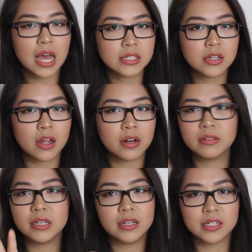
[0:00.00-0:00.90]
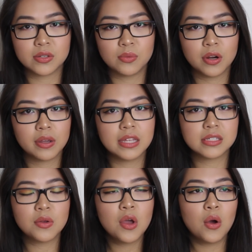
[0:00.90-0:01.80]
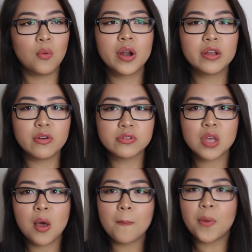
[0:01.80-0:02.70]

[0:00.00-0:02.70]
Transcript: That's not, it doesn't work. It's one of those